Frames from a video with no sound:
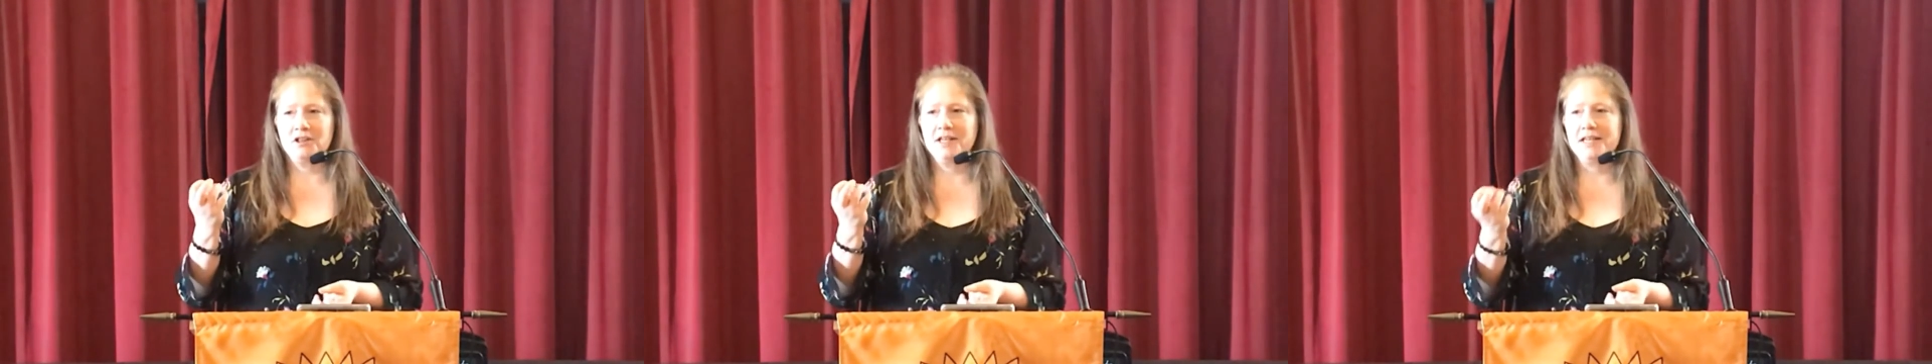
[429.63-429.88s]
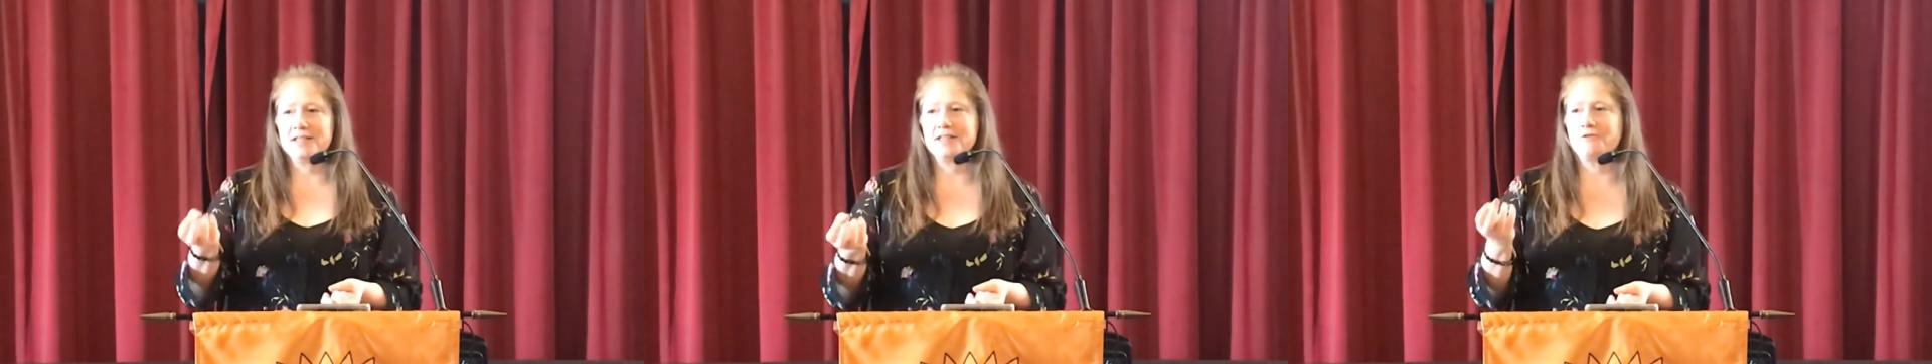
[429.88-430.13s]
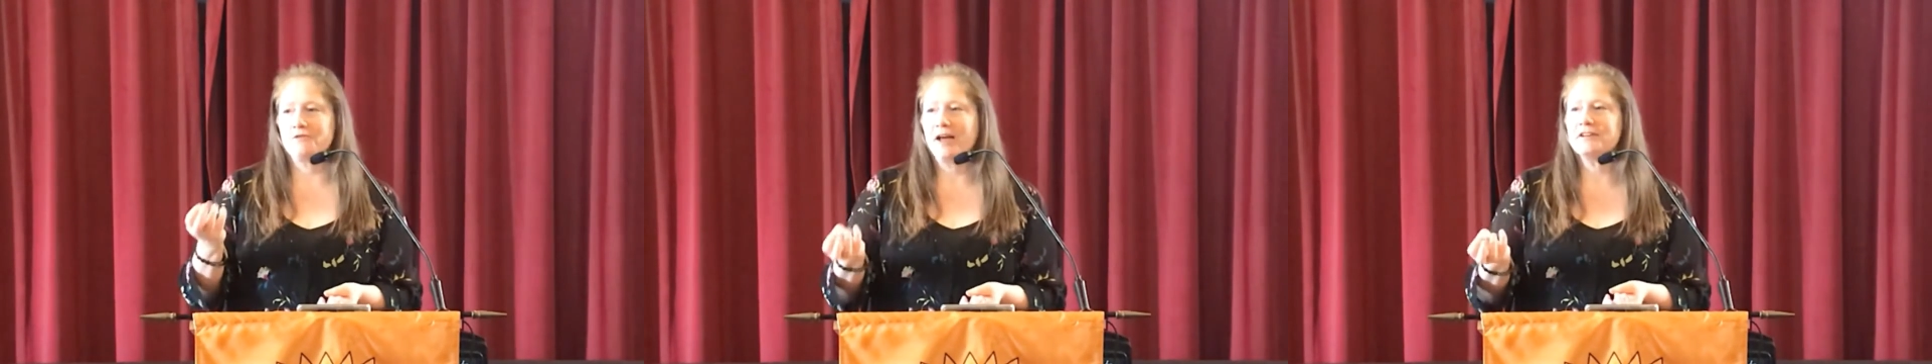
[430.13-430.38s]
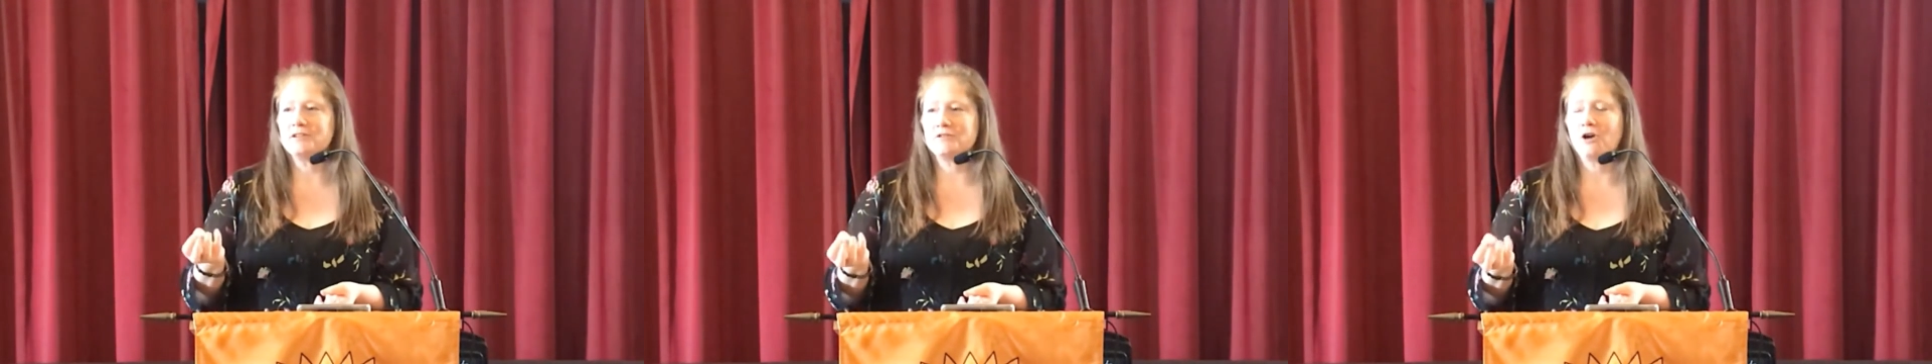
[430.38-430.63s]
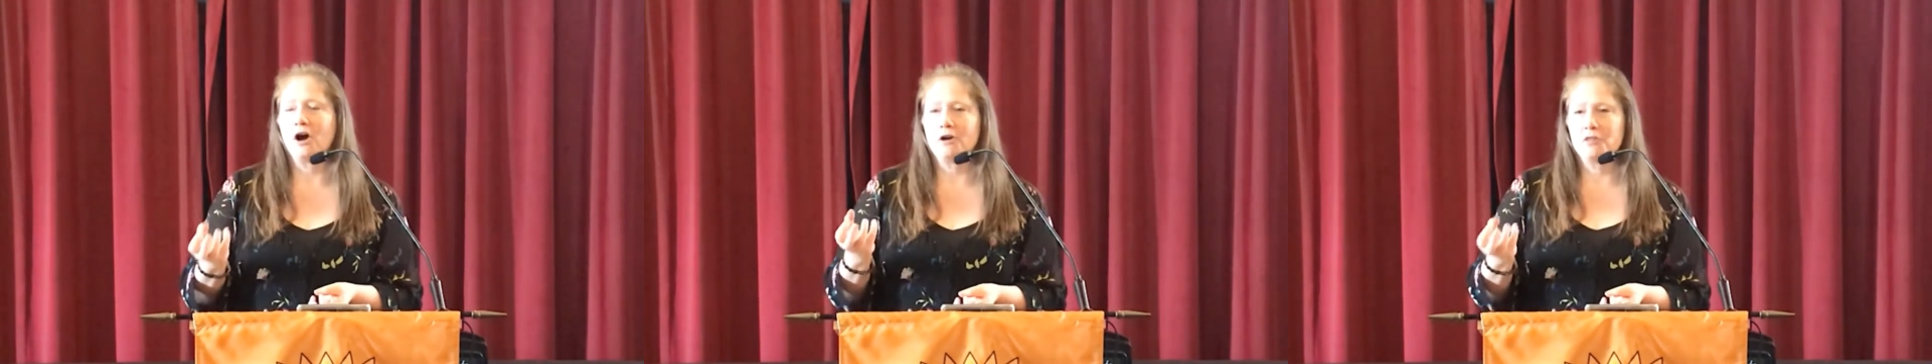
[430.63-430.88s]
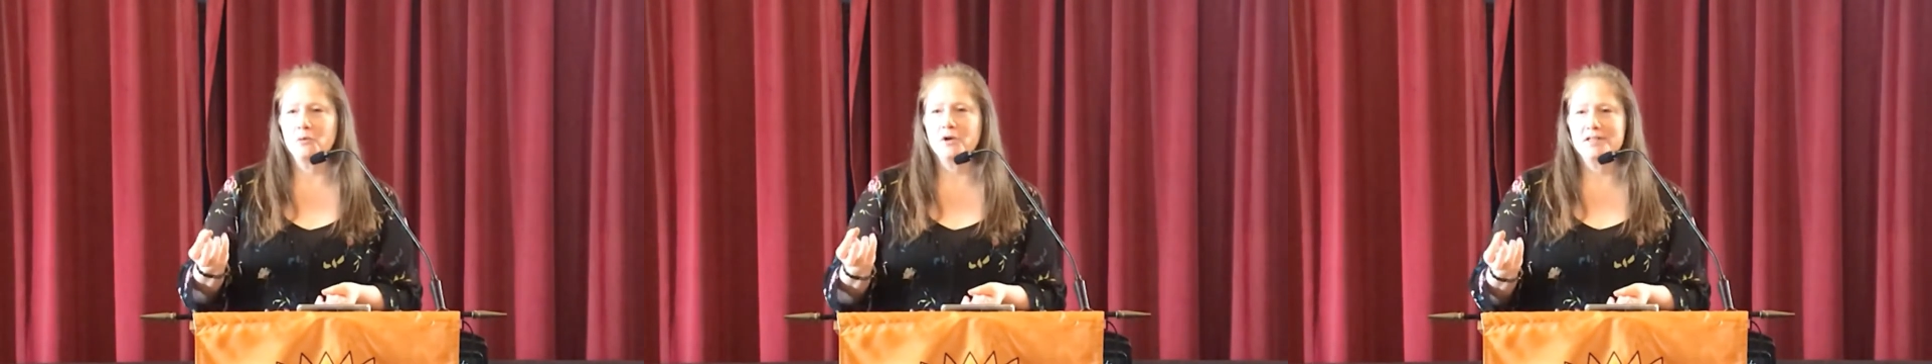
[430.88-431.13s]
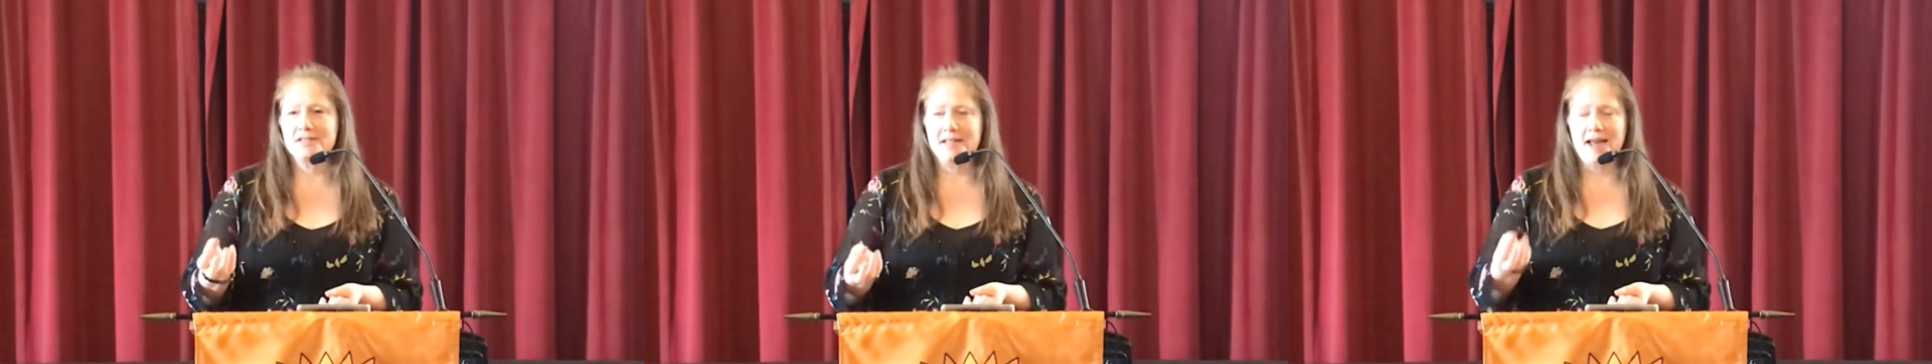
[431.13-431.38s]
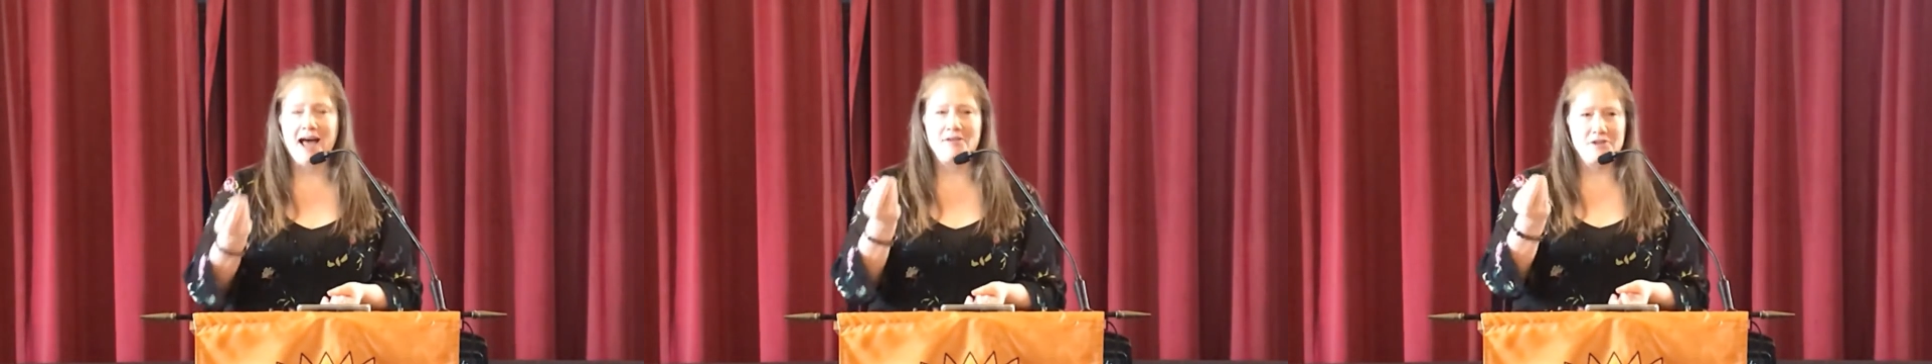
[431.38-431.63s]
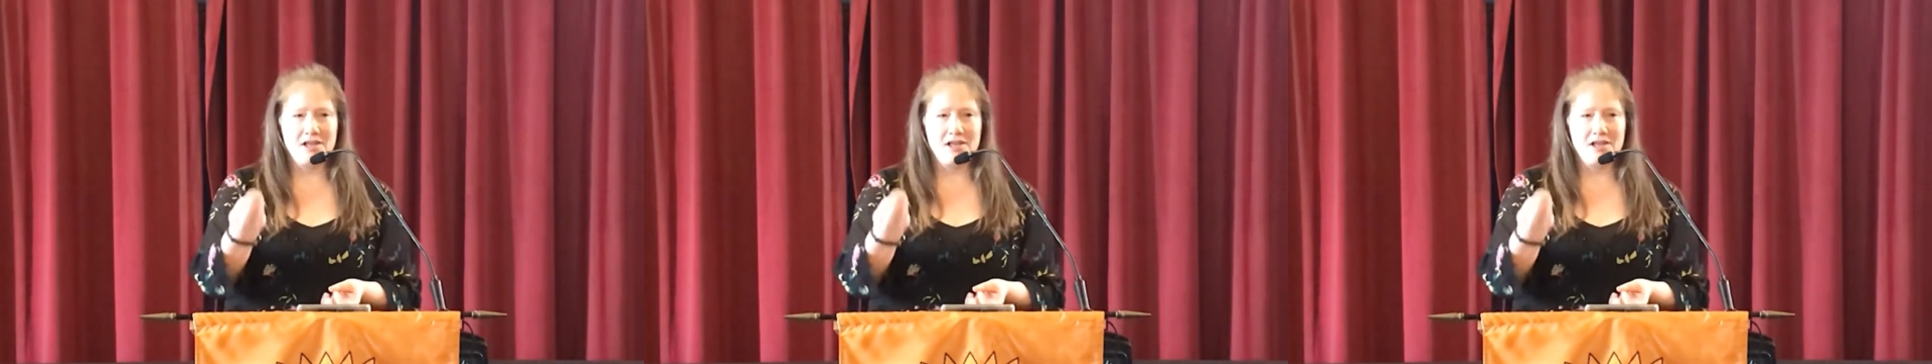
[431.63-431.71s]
least effective are the ones that have